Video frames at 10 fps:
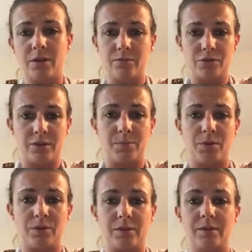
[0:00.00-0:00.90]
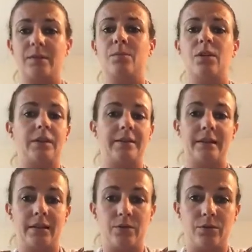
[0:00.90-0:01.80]
Don't just sponsor someone and
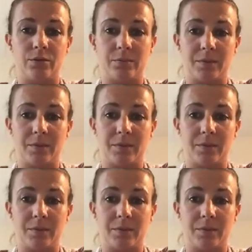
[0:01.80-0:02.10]
then ignore them,